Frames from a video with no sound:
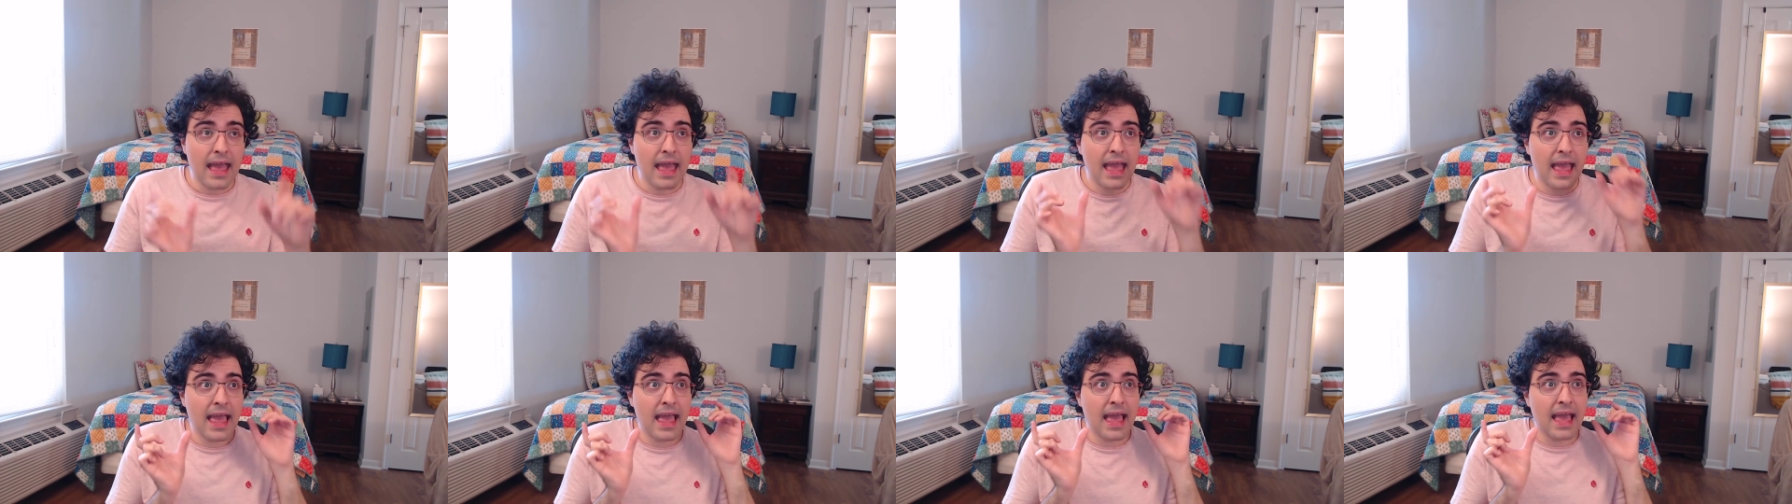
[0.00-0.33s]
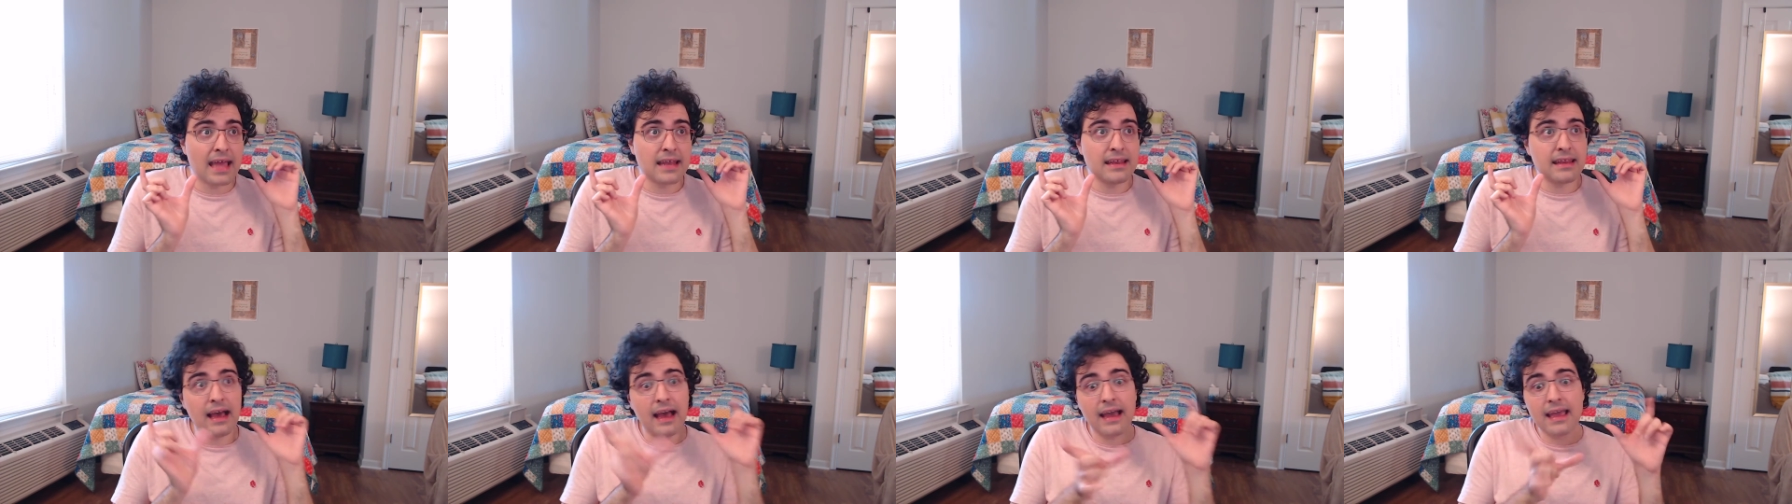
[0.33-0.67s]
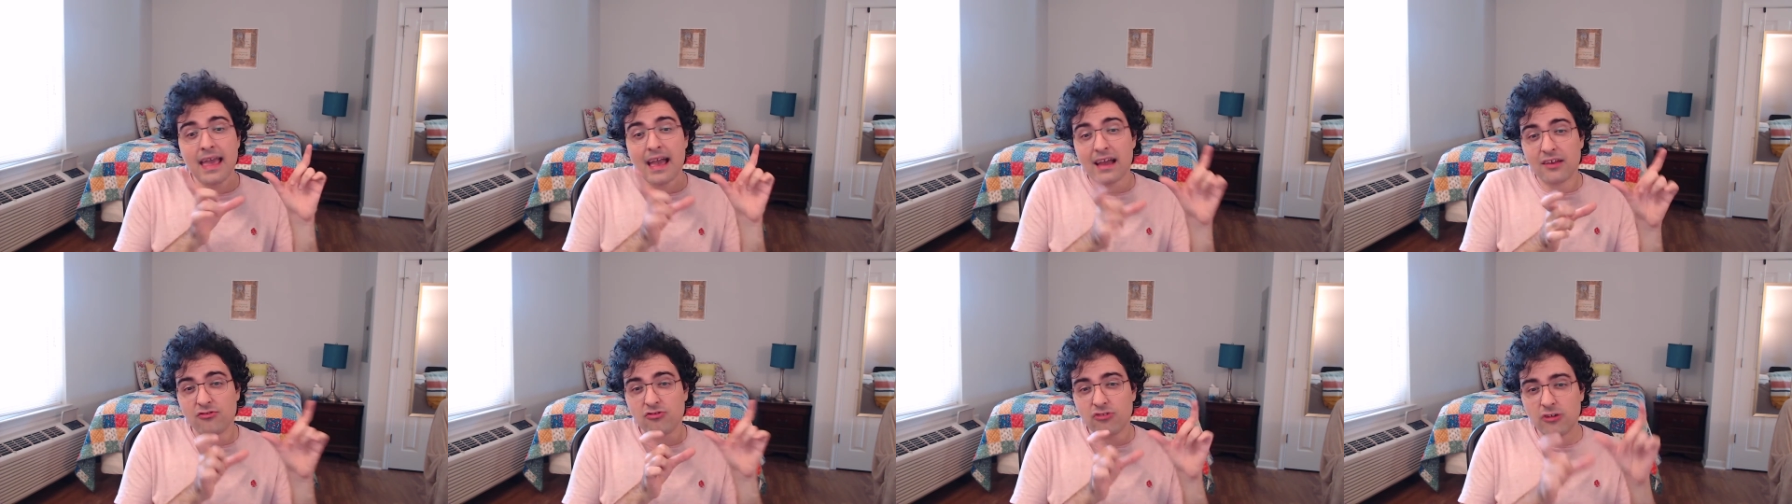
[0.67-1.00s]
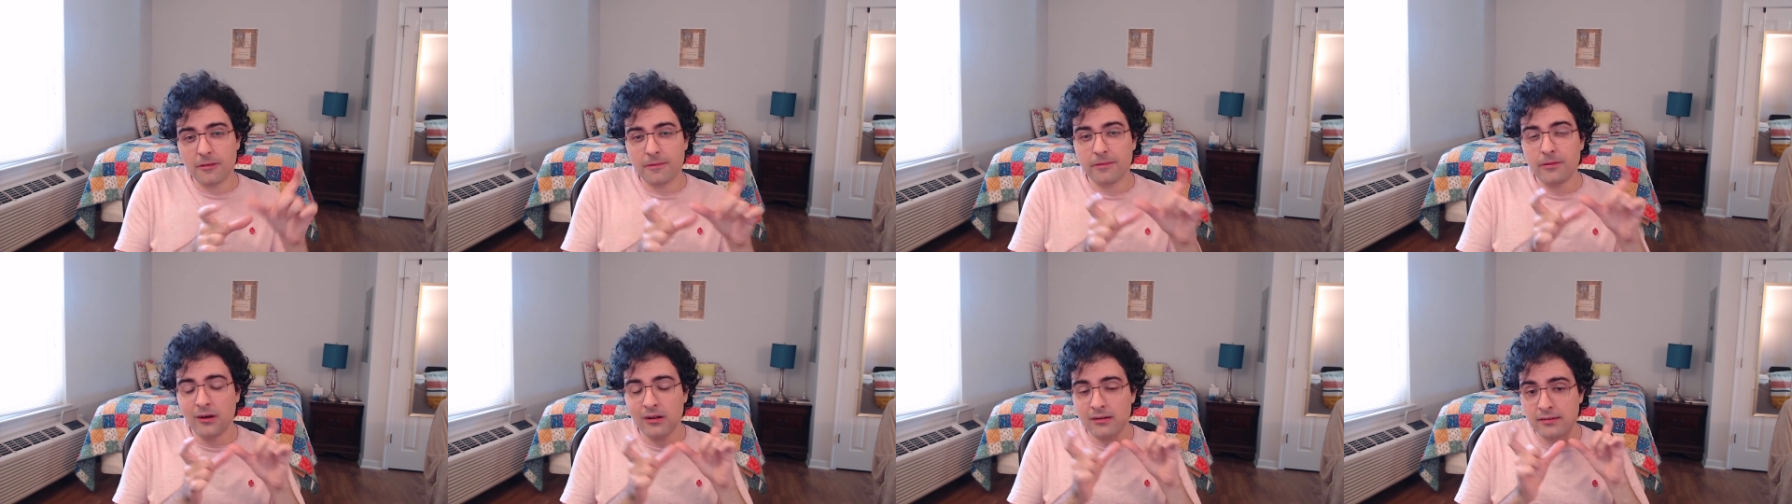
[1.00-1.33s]
and I actually
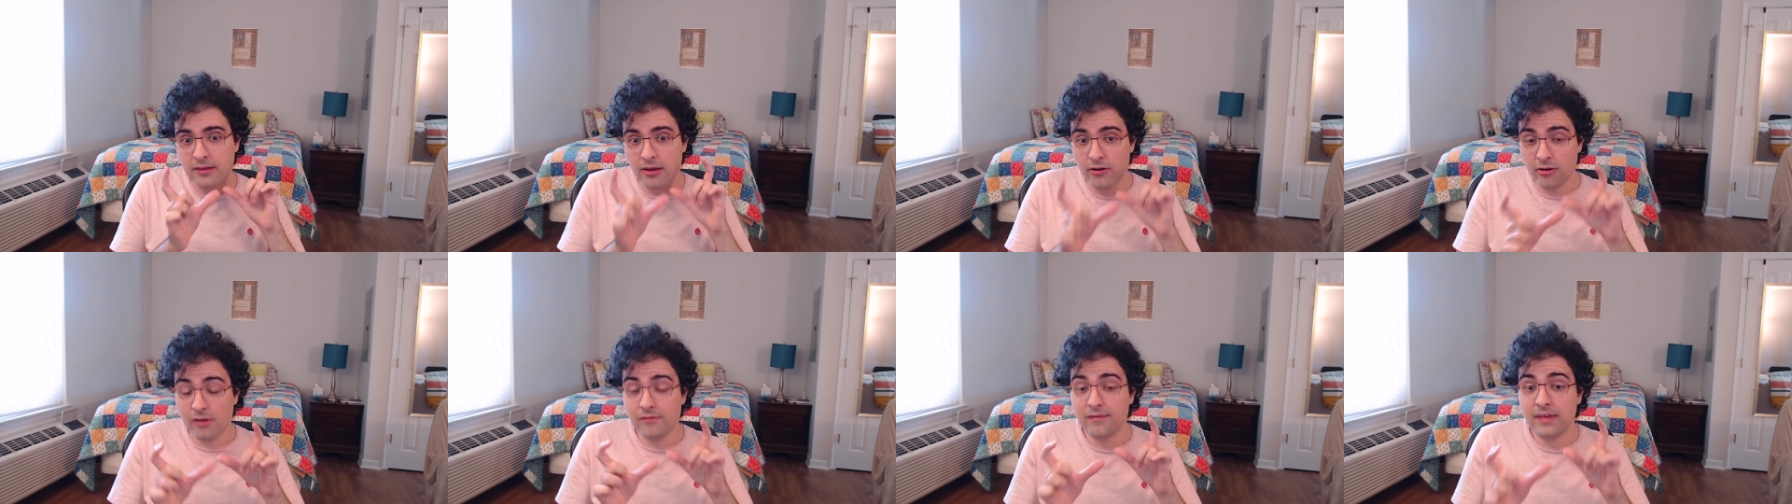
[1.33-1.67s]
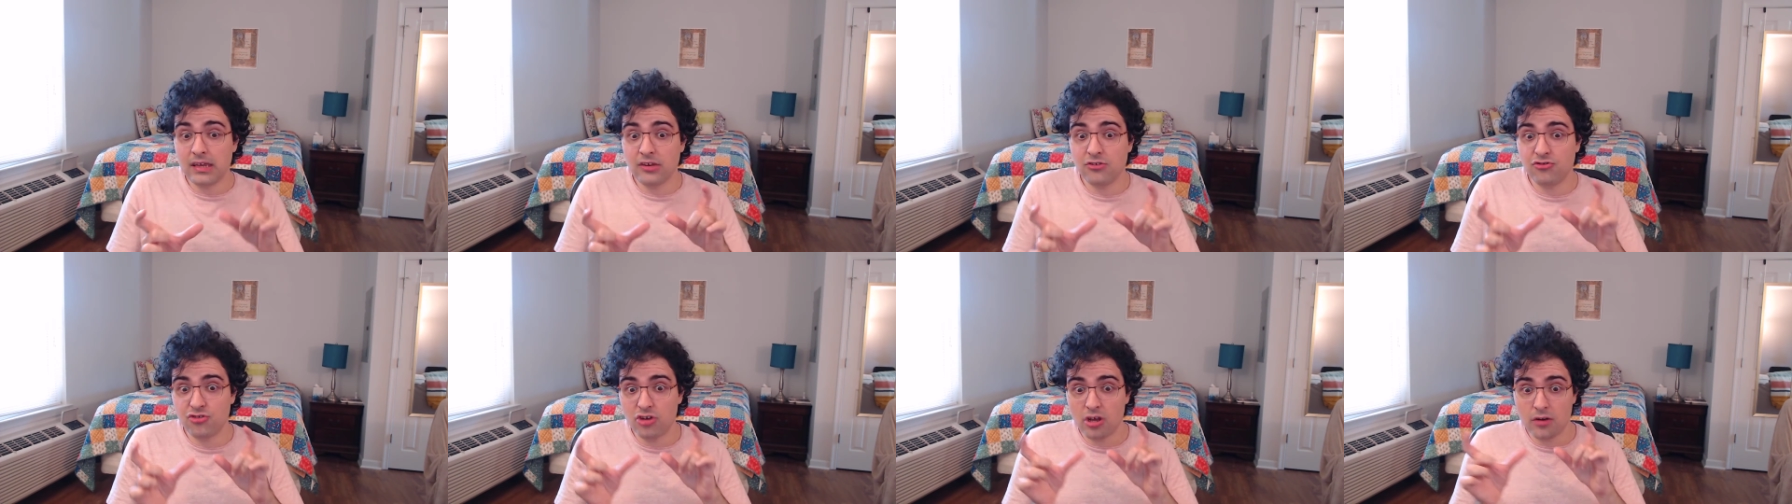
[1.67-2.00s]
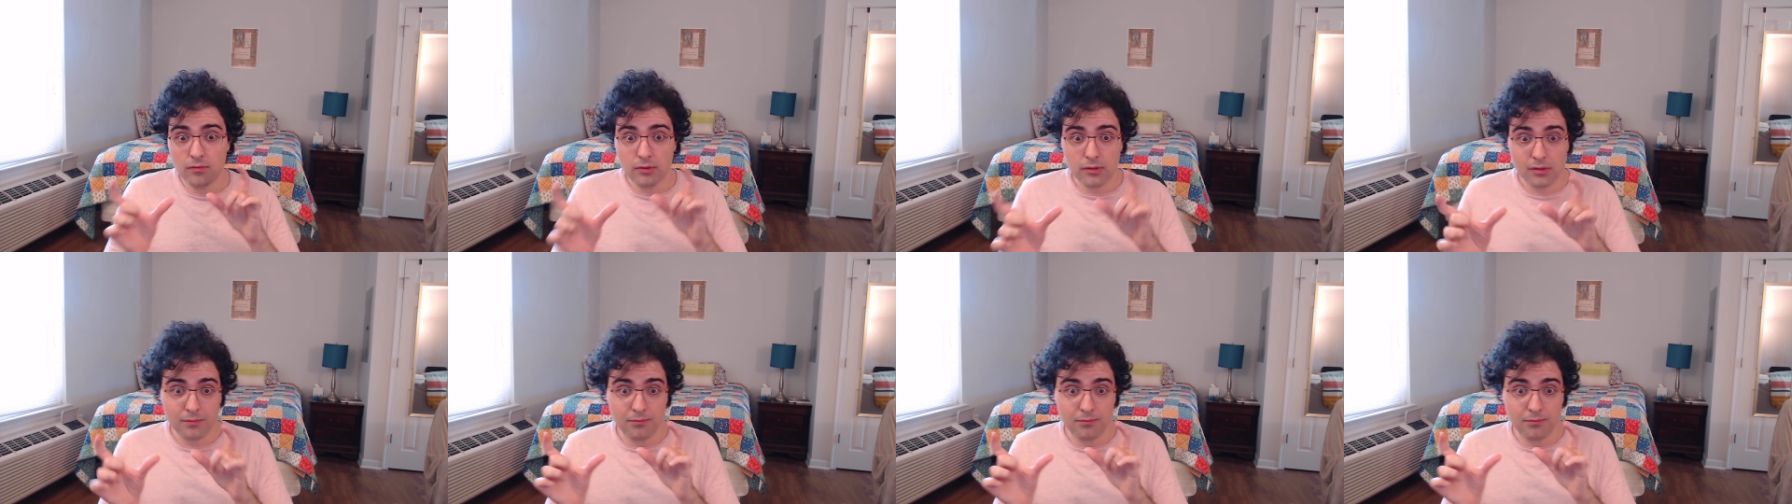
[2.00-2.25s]
thought Teravangian was